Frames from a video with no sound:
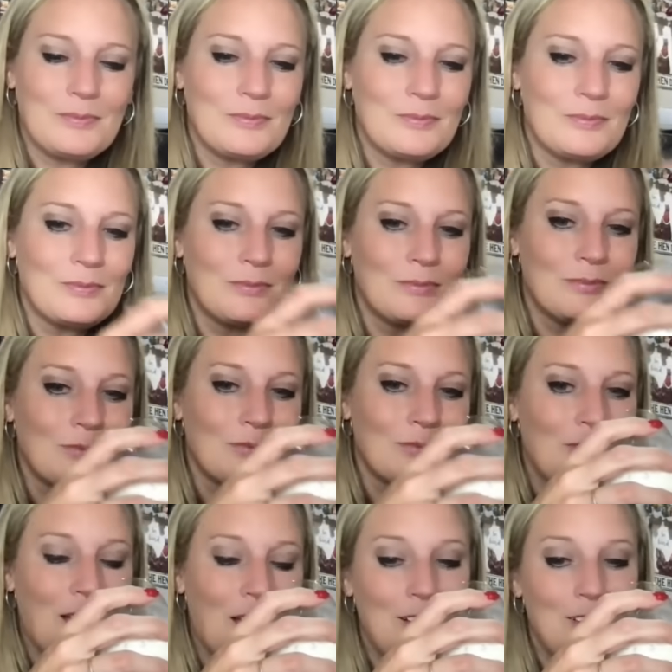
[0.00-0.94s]
I
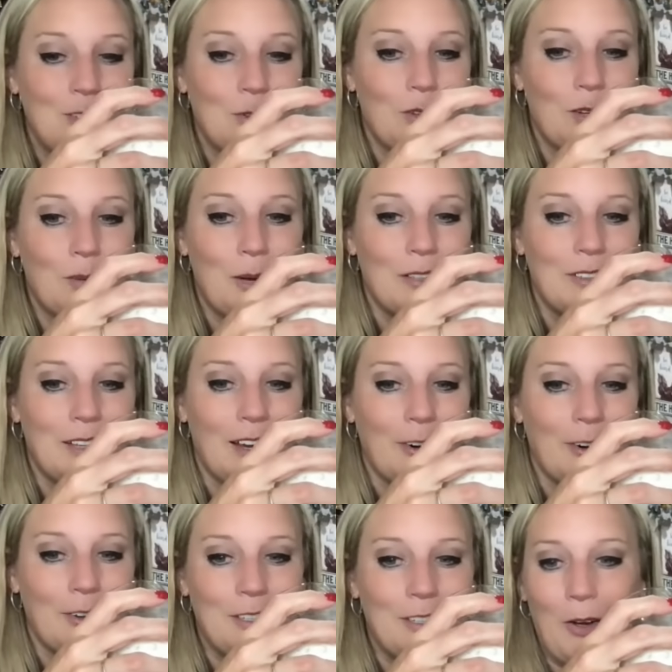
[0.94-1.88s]
didn't know that about Die
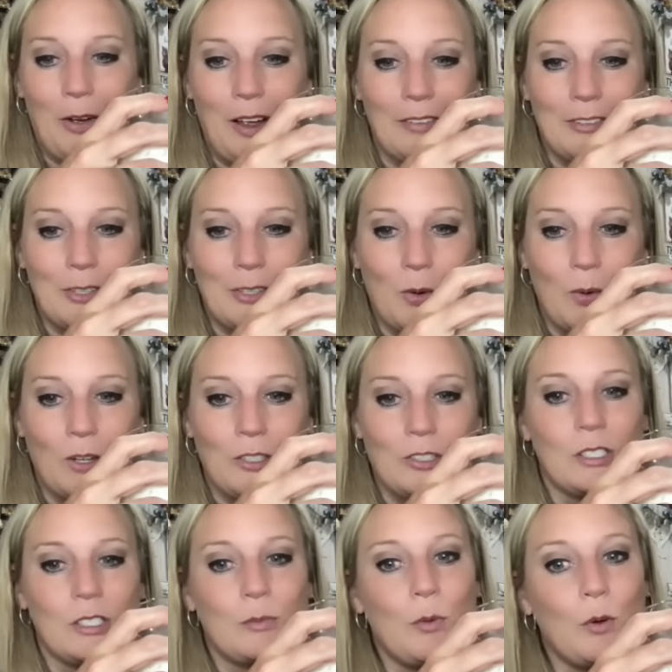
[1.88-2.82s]
Hard. Now I have to go watch
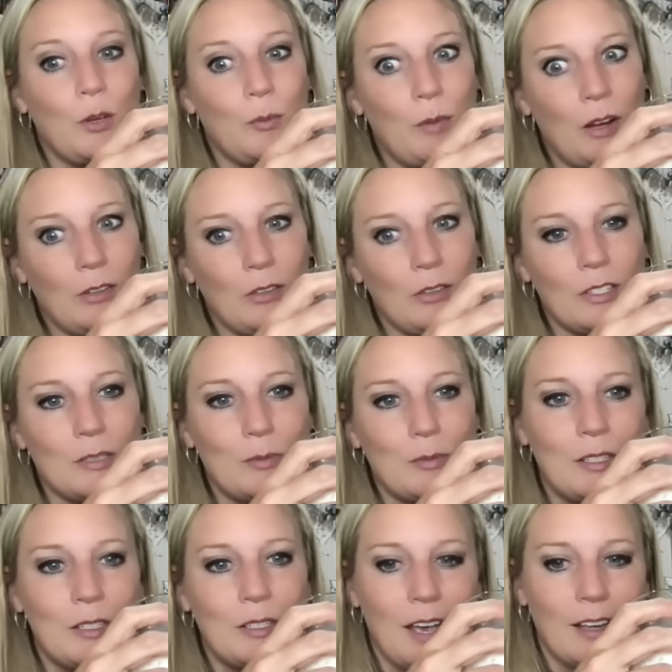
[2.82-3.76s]
it. Smoky Mountain
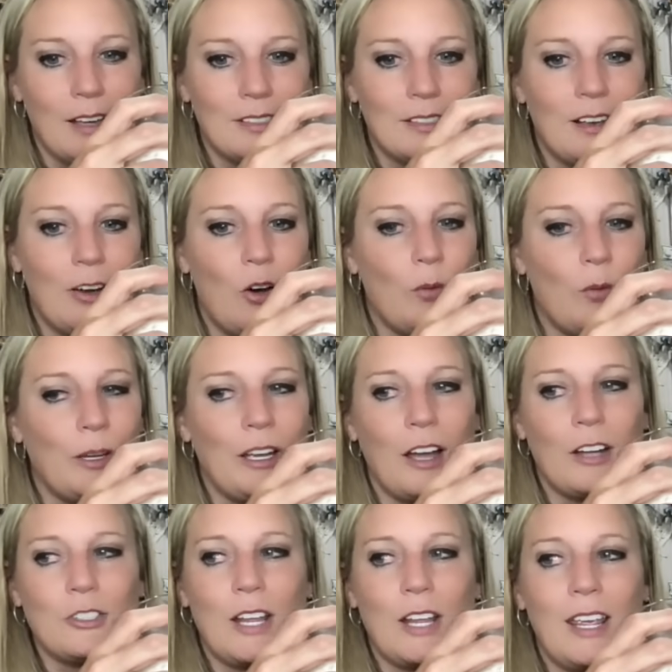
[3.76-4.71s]
Christmas. Yes. Oh my
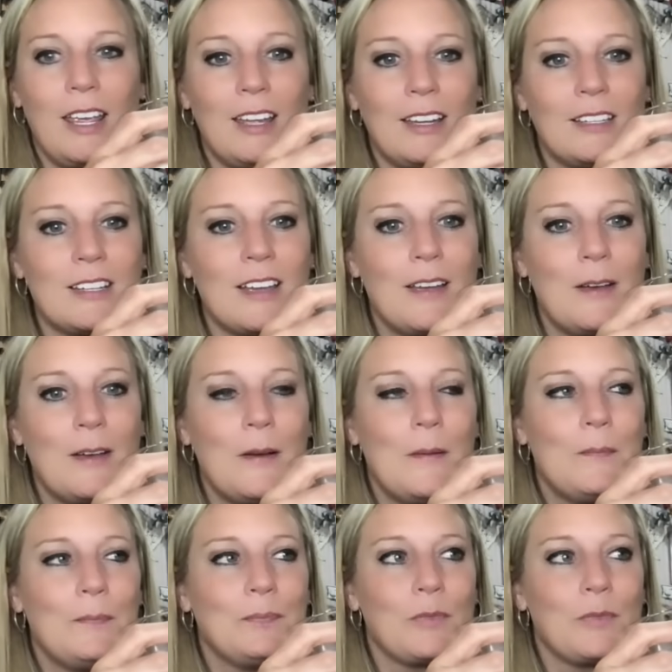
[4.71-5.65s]
gosh. And
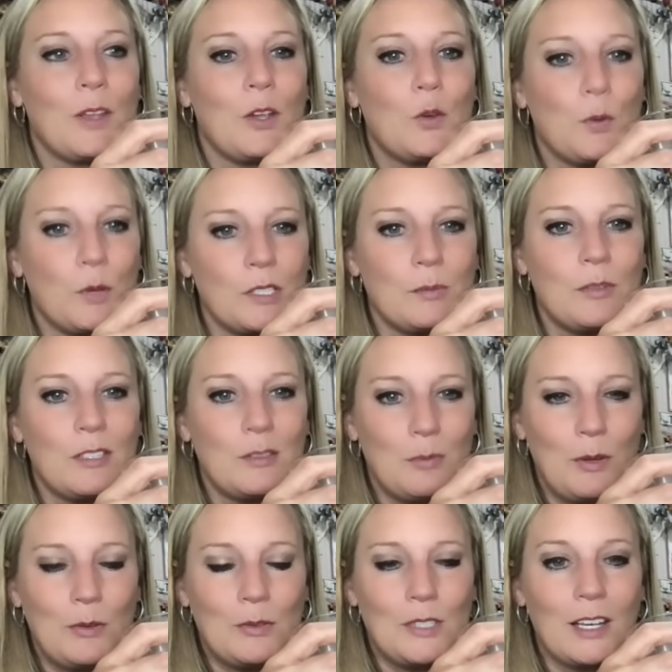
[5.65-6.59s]
Christmas
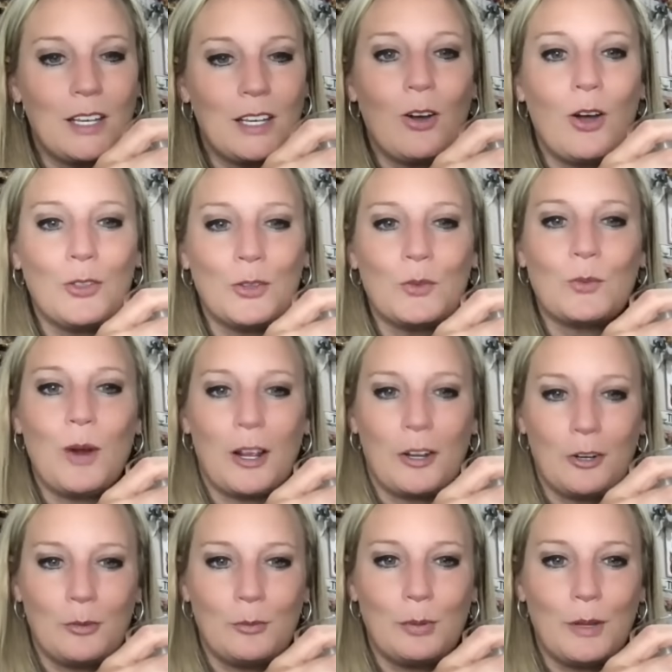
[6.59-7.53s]
music on the
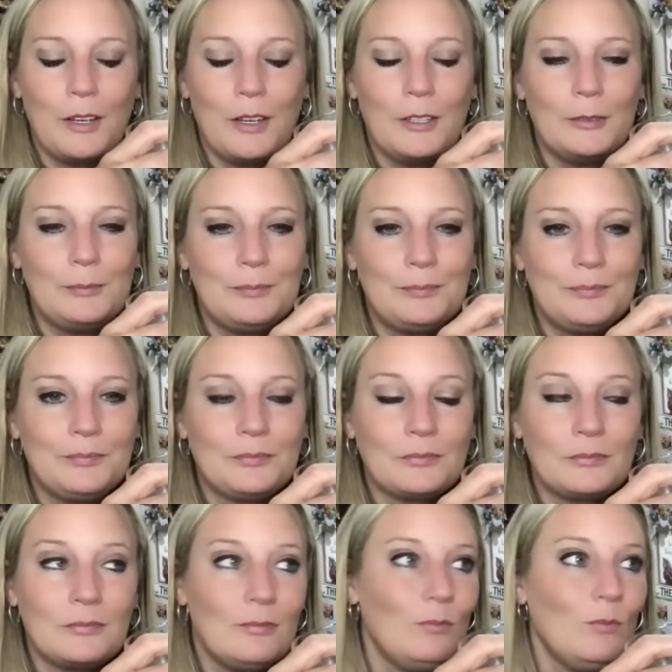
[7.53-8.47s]
record player.
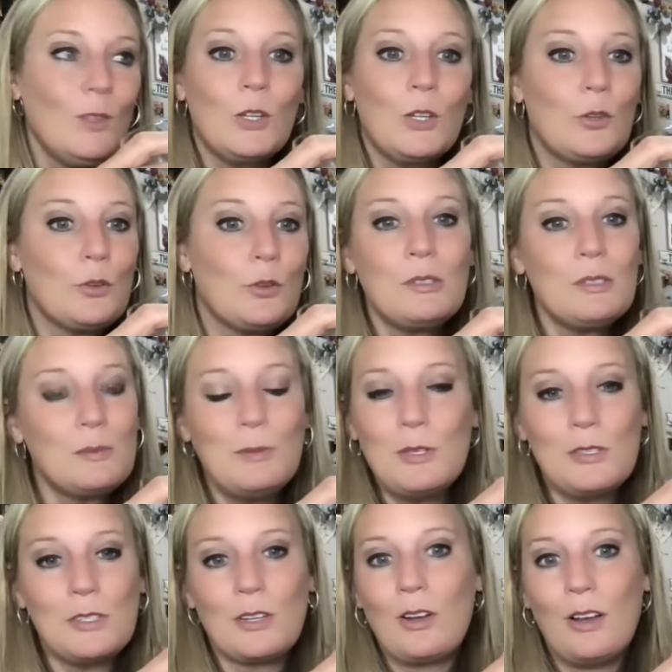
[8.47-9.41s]
Christmas
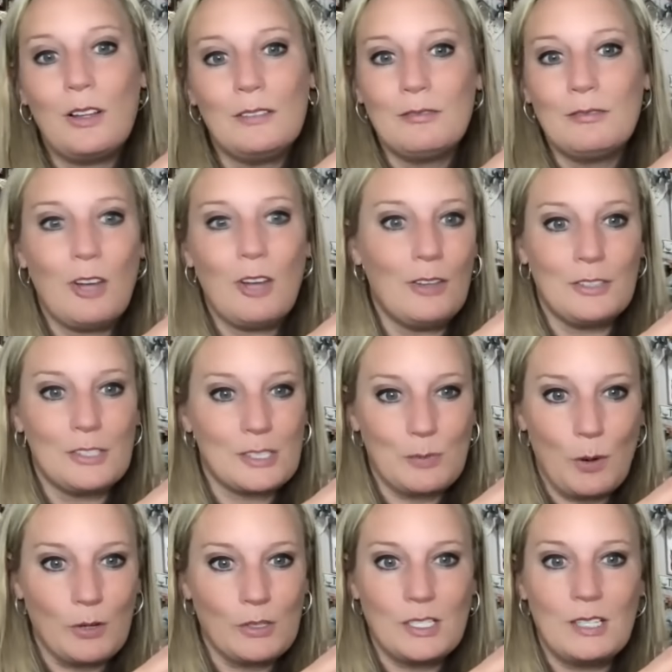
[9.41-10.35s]
music on the
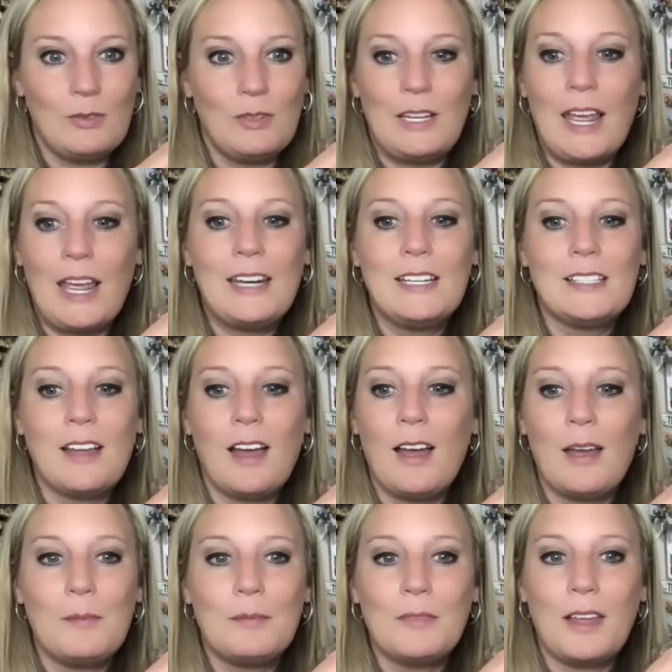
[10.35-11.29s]
smart TV.
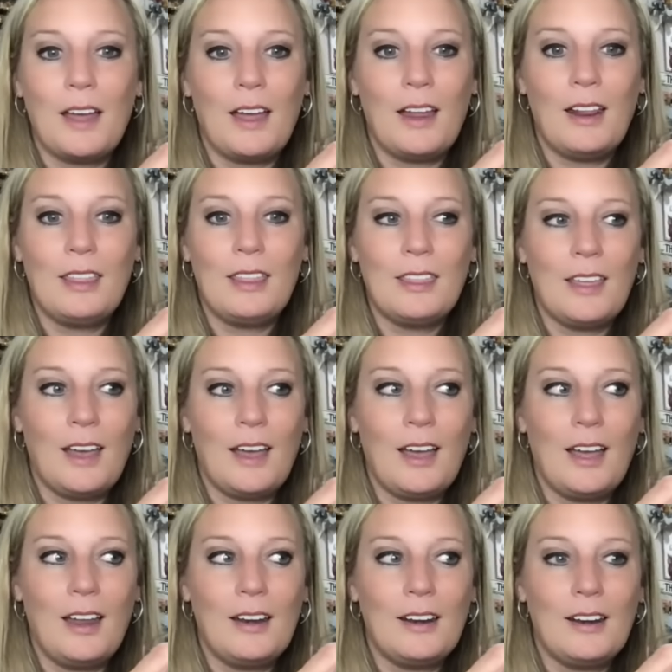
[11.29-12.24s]
Anytime
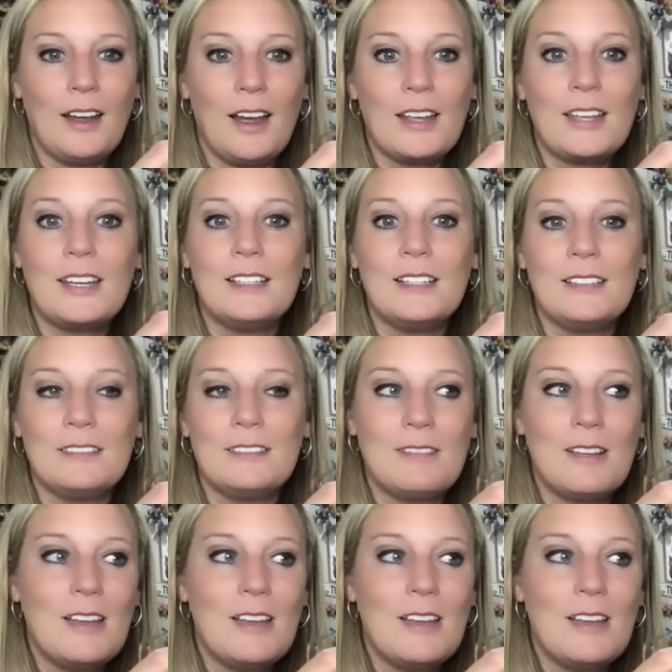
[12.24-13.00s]
that I can